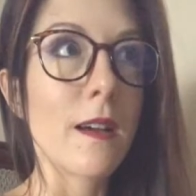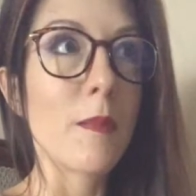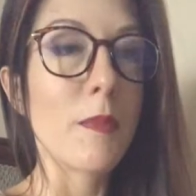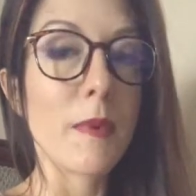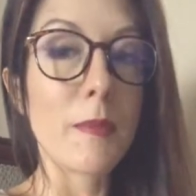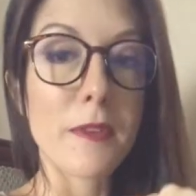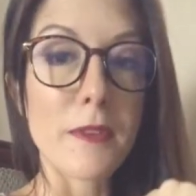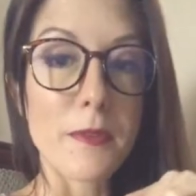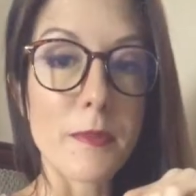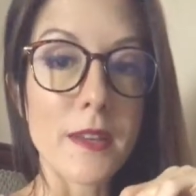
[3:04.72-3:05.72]
But my
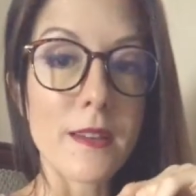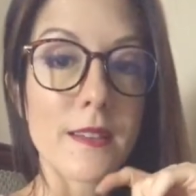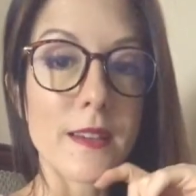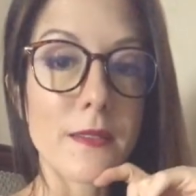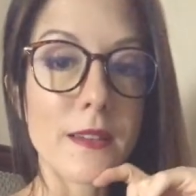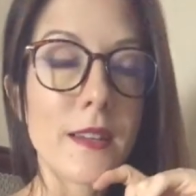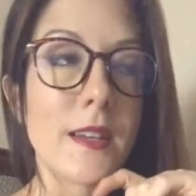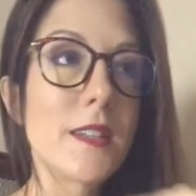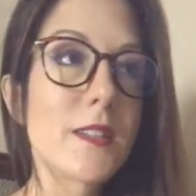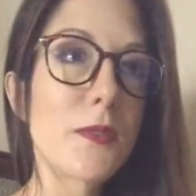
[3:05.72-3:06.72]
brother would be good at that one.
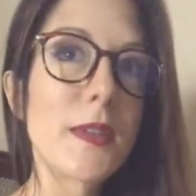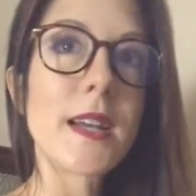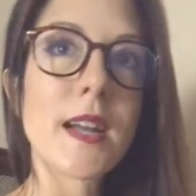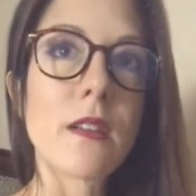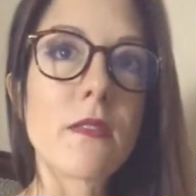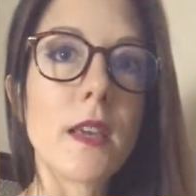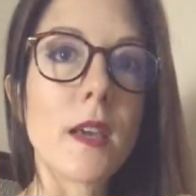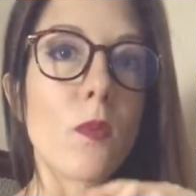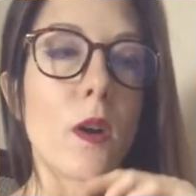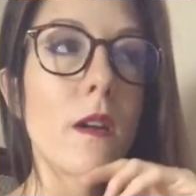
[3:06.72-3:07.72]
So that kind of
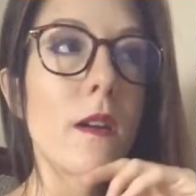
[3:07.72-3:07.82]
thing.